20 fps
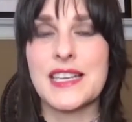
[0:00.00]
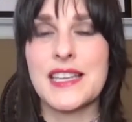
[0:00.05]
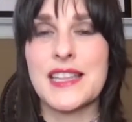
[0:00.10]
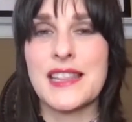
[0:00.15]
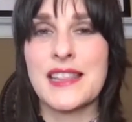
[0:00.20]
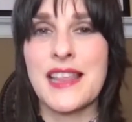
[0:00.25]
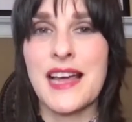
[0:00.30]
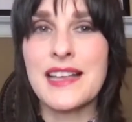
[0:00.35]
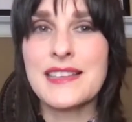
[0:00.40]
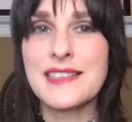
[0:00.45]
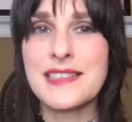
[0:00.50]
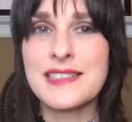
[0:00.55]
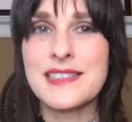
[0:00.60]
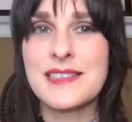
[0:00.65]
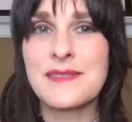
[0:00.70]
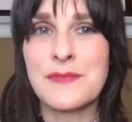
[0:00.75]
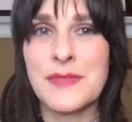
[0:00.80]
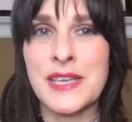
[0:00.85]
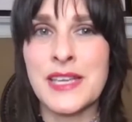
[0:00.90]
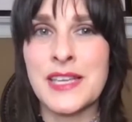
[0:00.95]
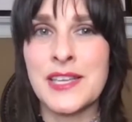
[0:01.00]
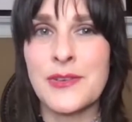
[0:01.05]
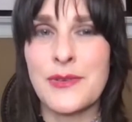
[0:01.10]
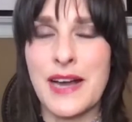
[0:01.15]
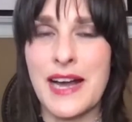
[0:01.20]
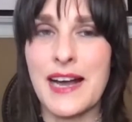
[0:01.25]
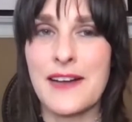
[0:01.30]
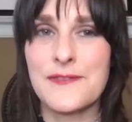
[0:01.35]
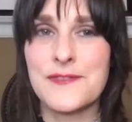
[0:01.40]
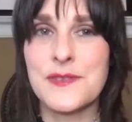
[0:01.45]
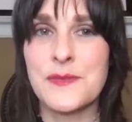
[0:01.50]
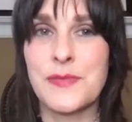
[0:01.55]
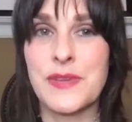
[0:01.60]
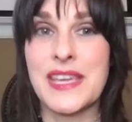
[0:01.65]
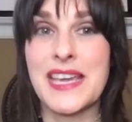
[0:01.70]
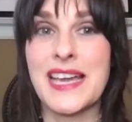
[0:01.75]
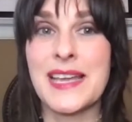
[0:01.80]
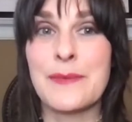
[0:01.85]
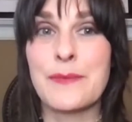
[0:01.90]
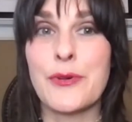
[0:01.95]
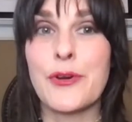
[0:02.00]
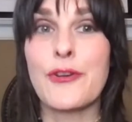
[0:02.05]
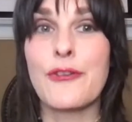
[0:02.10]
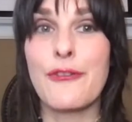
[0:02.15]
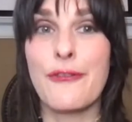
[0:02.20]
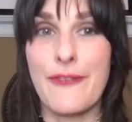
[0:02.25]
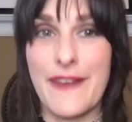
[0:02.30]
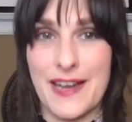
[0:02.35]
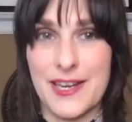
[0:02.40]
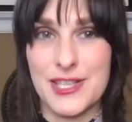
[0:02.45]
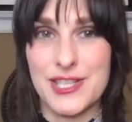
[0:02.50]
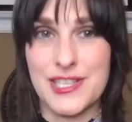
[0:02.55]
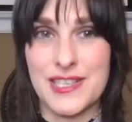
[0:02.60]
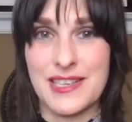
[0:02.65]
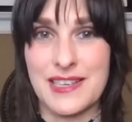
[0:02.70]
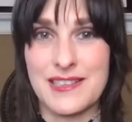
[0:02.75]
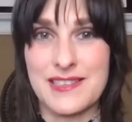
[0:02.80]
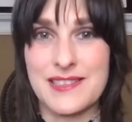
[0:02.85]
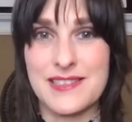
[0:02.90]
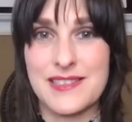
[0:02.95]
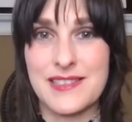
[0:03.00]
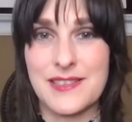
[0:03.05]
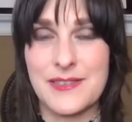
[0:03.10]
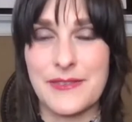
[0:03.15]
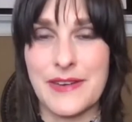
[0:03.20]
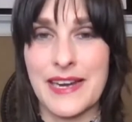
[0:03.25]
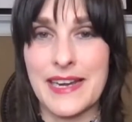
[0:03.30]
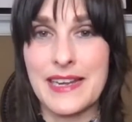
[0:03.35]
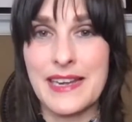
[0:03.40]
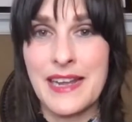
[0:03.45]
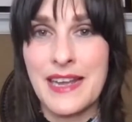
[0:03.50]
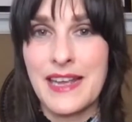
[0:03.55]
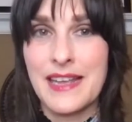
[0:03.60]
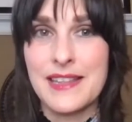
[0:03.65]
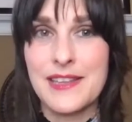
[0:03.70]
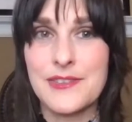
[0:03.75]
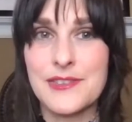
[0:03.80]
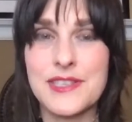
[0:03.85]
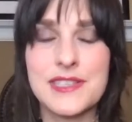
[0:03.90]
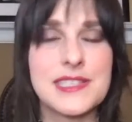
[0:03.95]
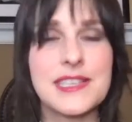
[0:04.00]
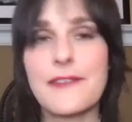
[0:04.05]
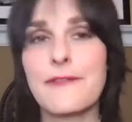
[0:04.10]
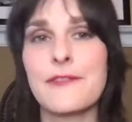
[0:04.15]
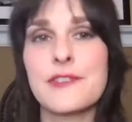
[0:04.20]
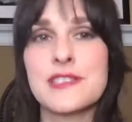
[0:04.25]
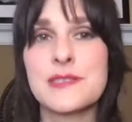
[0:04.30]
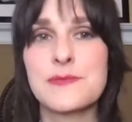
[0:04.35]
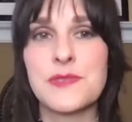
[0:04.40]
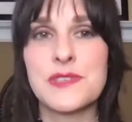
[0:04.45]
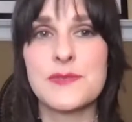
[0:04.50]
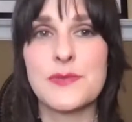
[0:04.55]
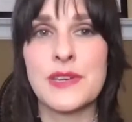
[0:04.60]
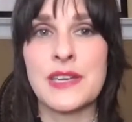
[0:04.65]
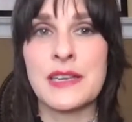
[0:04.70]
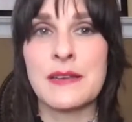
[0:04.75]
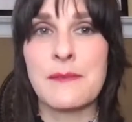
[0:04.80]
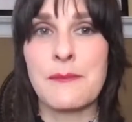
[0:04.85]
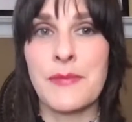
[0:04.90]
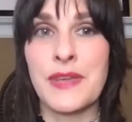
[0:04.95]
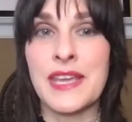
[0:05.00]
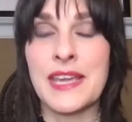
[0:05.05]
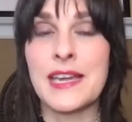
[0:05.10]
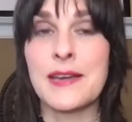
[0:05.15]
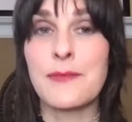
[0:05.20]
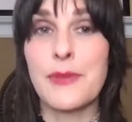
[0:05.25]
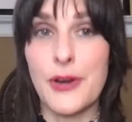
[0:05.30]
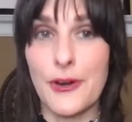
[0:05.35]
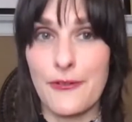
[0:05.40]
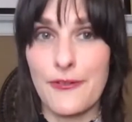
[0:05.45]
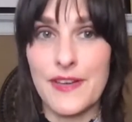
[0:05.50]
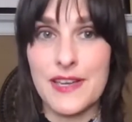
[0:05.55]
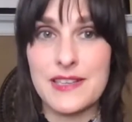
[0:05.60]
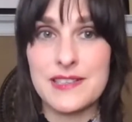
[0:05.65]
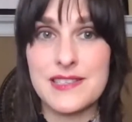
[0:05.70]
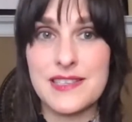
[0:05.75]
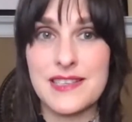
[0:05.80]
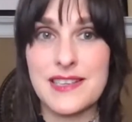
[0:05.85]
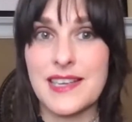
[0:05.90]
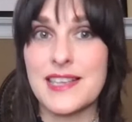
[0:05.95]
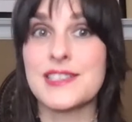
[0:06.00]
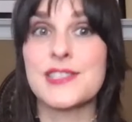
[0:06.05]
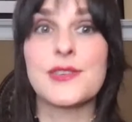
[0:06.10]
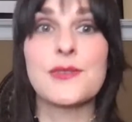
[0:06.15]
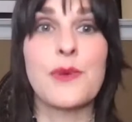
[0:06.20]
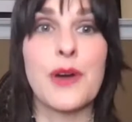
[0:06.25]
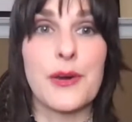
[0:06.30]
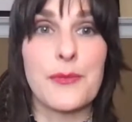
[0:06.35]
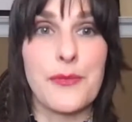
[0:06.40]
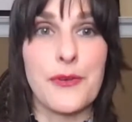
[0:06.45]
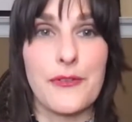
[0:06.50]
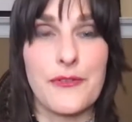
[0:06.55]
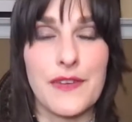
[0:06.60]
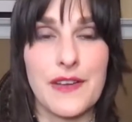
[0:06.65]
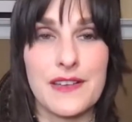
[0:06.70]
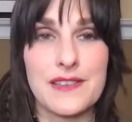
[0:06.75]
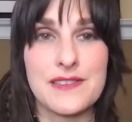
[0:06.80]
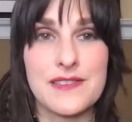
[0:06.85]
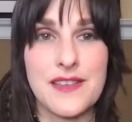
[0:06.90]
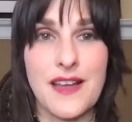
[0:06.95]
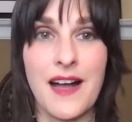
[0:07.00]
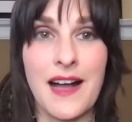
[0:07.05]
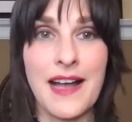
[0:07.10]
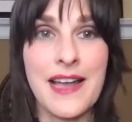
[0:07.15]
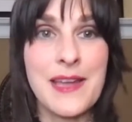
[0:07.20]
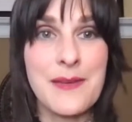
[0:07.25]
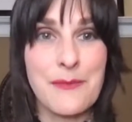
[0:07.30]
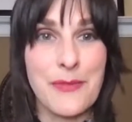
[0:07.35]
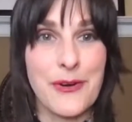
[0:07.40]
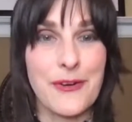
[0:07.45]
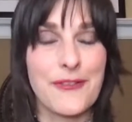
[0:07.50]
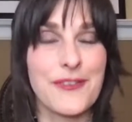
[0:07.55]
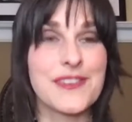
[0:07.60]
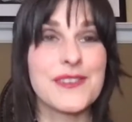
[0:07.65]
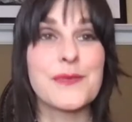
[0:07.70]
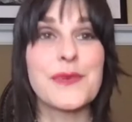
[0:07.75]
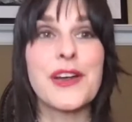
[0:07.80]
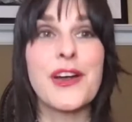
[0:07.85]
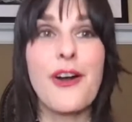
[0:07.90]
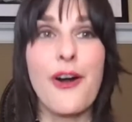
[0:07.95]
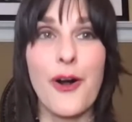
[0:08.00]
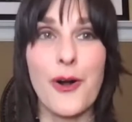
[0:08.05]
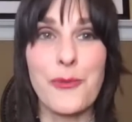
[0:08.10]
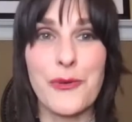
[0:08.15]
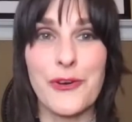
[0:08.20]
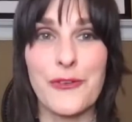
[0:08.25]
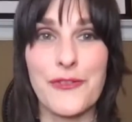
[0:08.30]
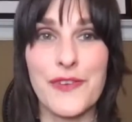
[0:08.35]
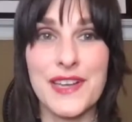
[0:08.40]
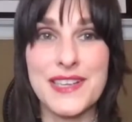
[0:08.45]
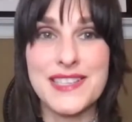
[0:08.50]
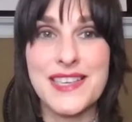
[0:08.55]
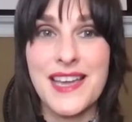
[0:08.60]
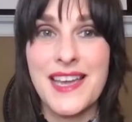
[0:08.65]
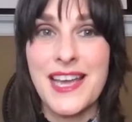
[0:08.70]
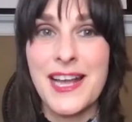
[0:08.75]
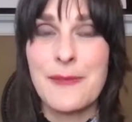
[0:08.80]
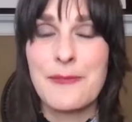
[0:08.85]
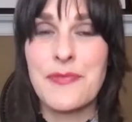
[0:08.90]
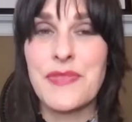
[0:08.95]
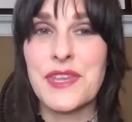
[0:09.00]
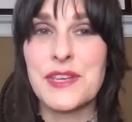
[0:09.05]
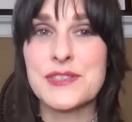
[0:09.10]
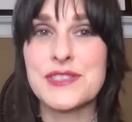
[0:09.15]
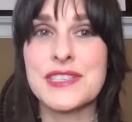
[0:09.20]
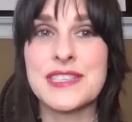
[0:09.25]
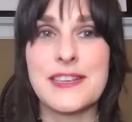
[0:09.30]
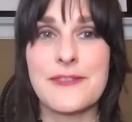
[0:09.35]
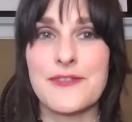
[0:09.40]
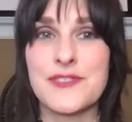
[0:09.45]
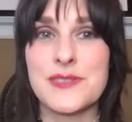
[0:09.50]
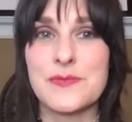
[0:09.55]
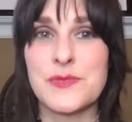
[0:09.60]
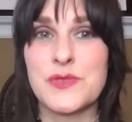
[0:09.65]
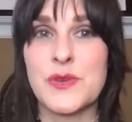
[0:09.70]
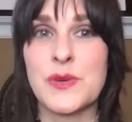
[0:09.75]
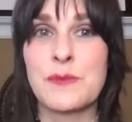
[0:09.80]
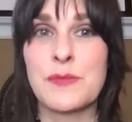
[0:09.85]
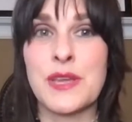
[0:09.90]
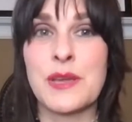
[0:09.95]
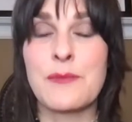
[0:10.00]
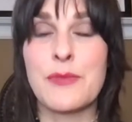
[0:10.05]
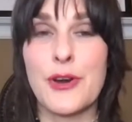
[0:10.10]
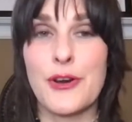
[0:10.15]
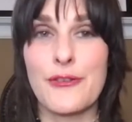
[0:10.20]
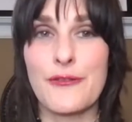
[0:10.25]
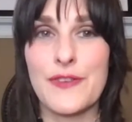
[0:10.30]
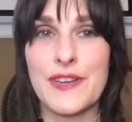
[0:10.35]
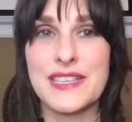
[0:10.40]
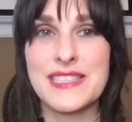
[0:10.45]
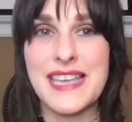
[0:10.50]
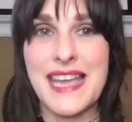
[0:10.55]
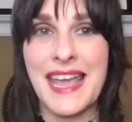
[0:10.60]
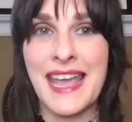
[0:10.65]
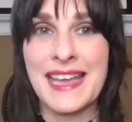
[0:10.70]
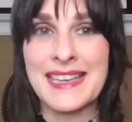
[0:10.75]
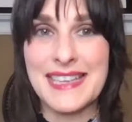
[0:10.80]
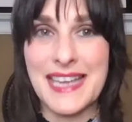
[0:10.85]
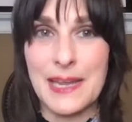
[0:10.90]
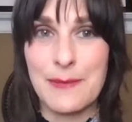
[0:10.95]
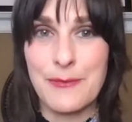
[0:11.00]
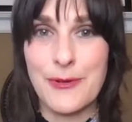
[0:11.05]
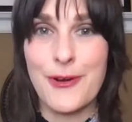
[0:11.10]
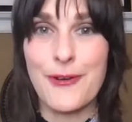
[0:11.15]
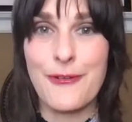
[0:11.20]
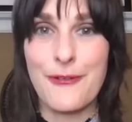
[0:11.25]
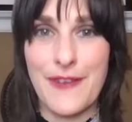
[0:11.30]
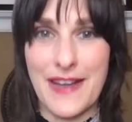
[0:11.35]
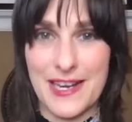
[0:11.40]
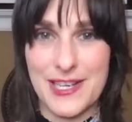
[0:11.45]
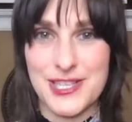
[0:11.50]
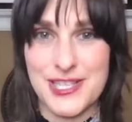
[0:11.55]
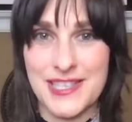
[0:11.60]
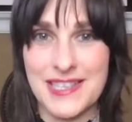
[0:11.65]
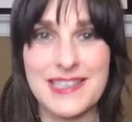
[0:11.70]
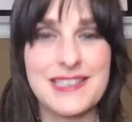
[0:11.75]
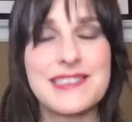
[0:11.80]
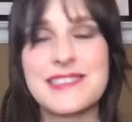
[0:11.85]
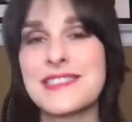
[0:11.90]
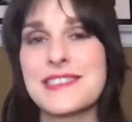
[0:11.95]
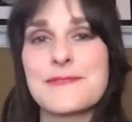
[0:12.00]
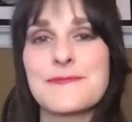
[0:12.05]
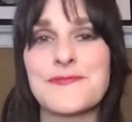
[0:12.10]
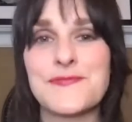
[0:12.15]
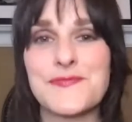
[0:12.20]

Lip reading: that doesn't mean you have to be a perfectionist, right? There's a difference between being perfect, because you are perfect. I am perfect. We are all perfect. There's a difference between being perfect and a perfectionist,